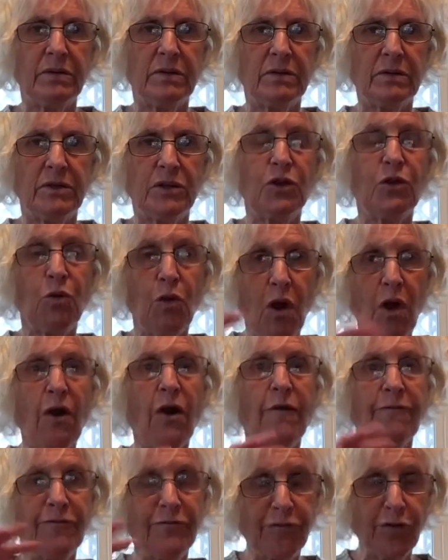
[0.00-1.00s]
You are
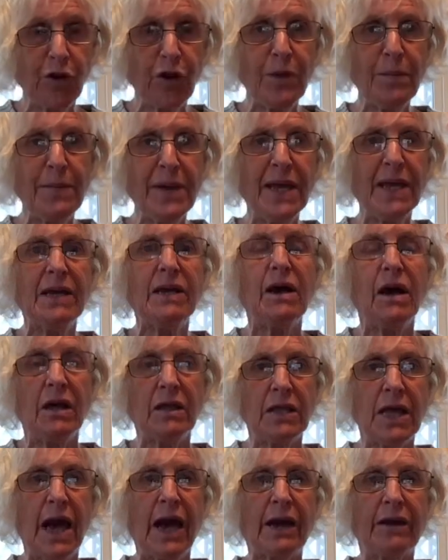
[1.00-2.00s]
affirming a
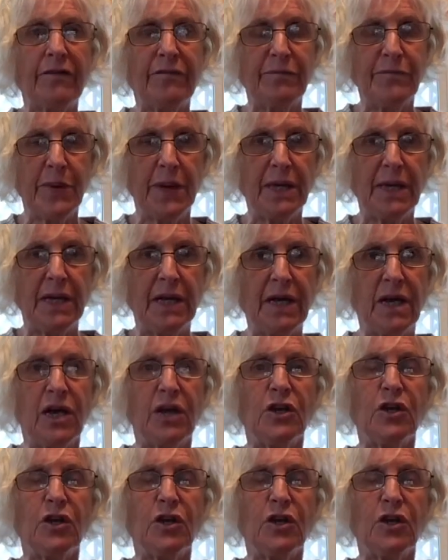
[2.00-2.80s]
lack of money.